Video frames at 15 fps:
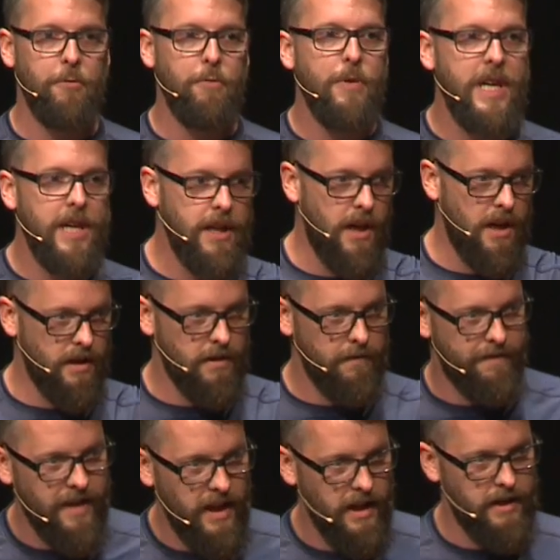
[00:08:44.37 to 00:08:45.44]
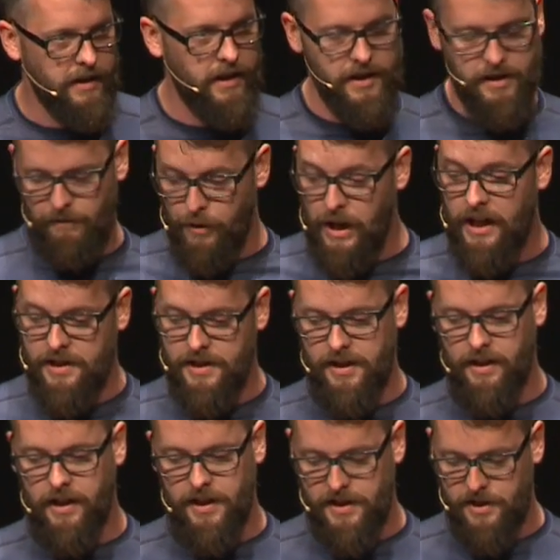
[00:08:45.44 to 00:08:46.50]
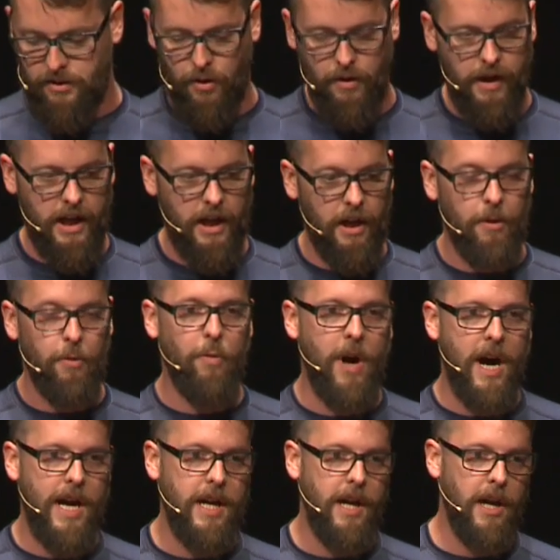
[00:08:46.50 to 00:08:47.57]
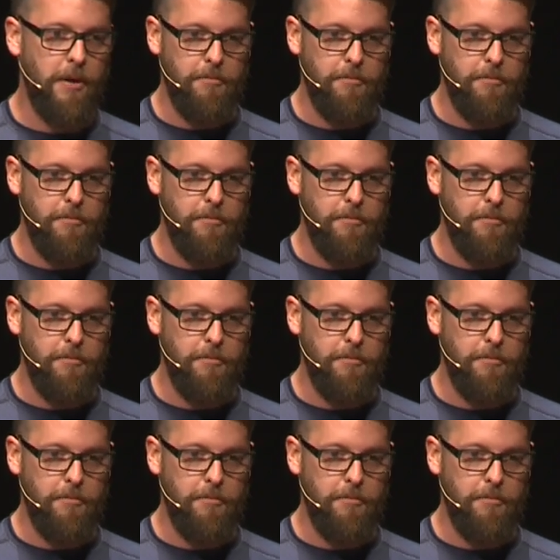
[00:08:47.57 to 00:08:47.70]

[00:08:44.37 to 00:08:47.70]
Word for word: We are the villain, villains in this story. Why?